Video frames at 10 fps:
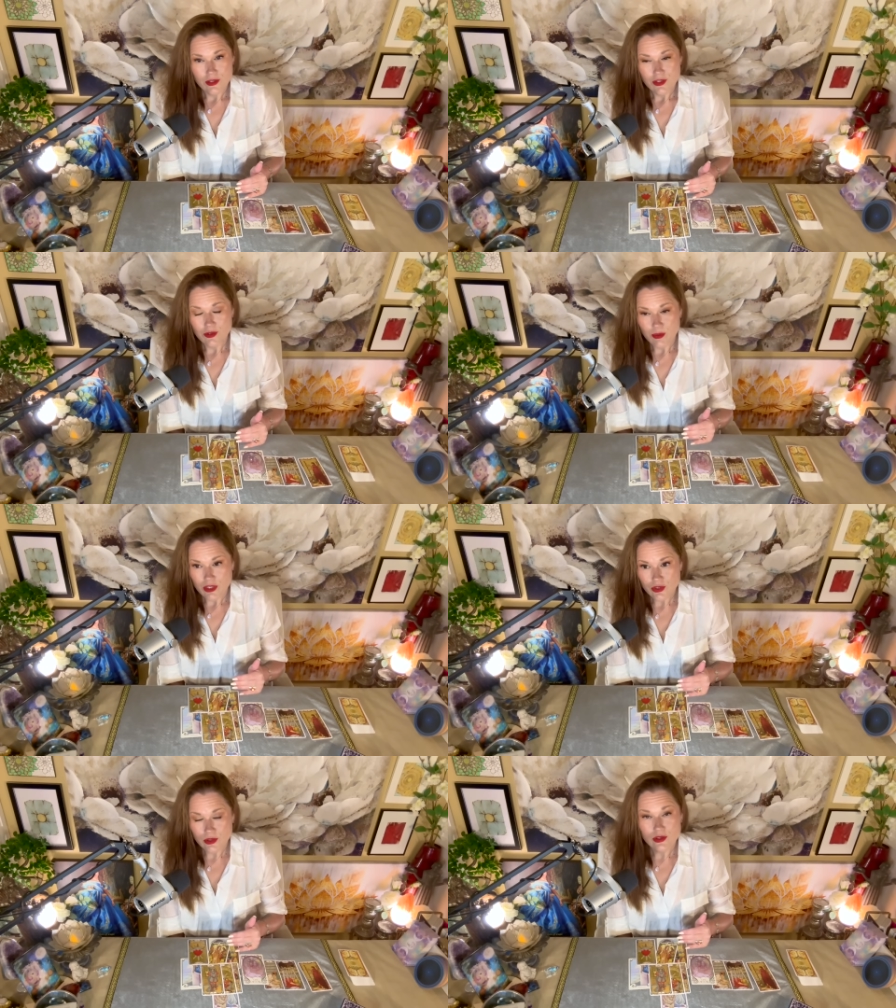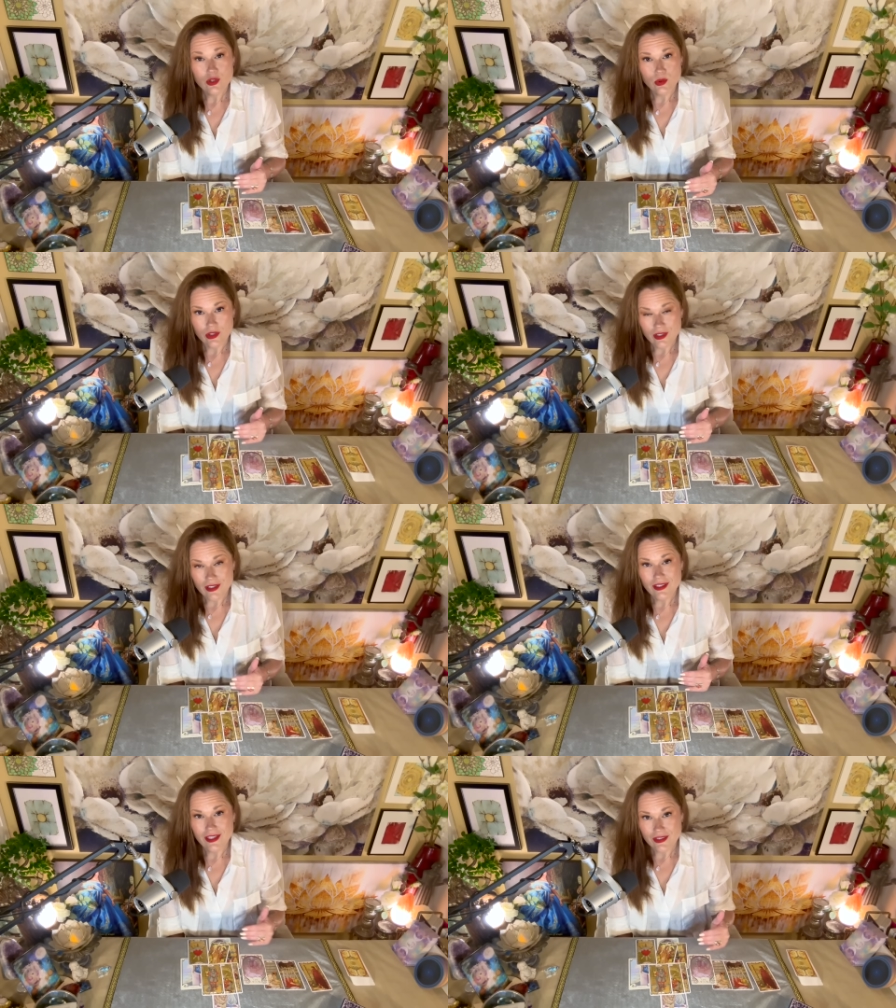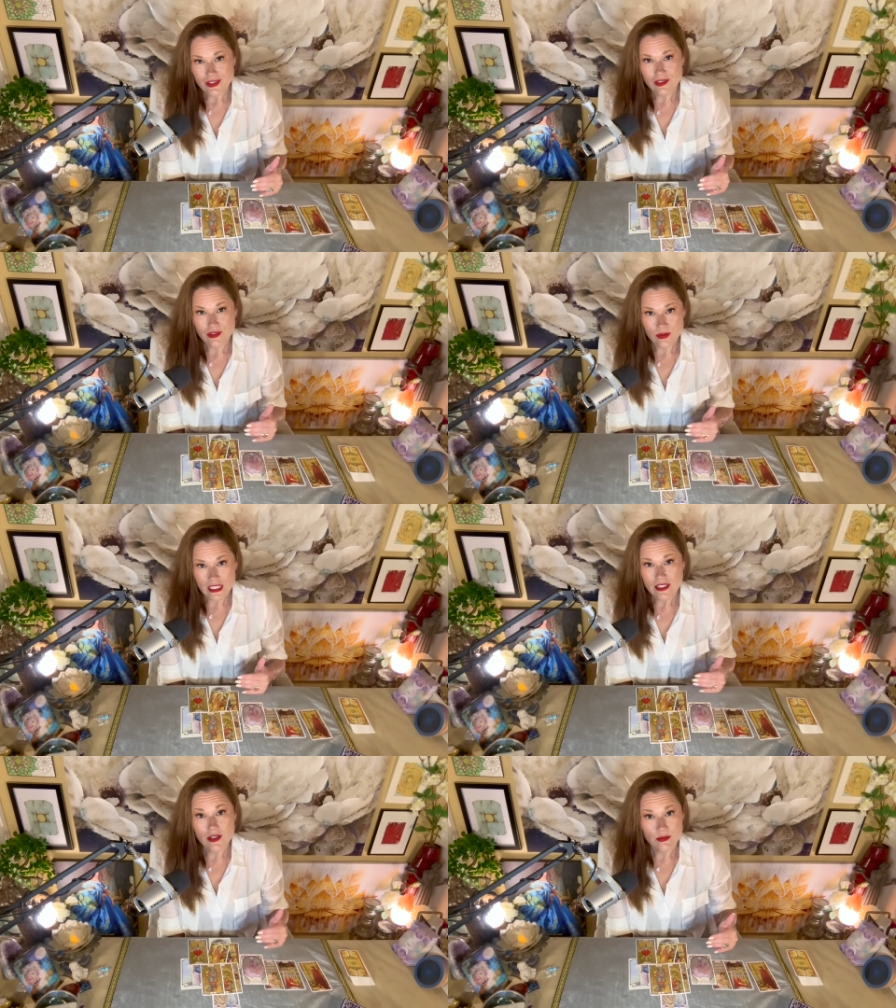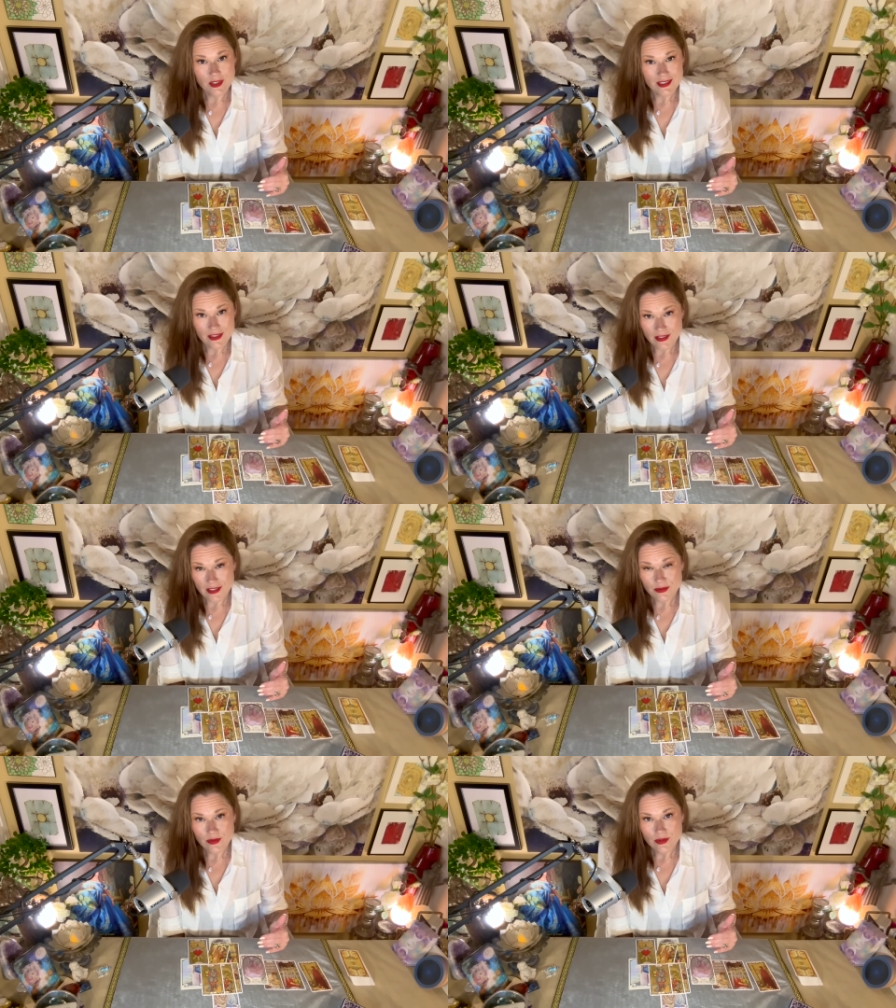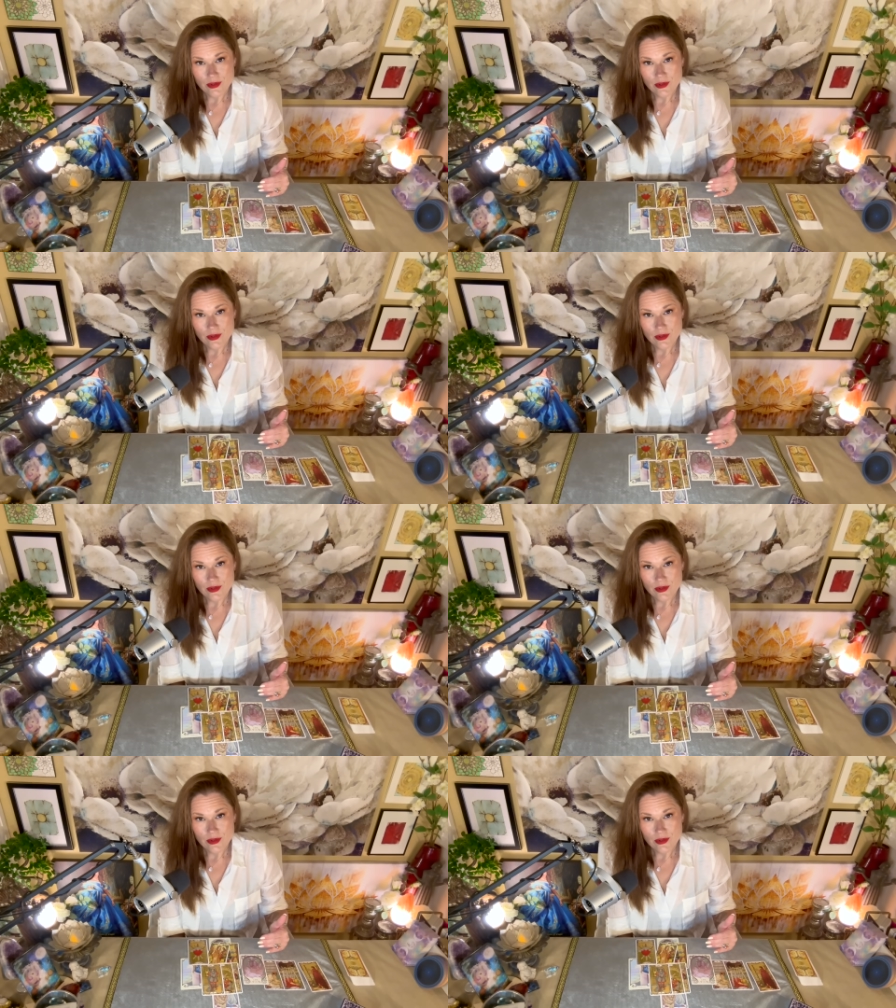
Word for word: You make sure you are not lost in the 3D hum that is life.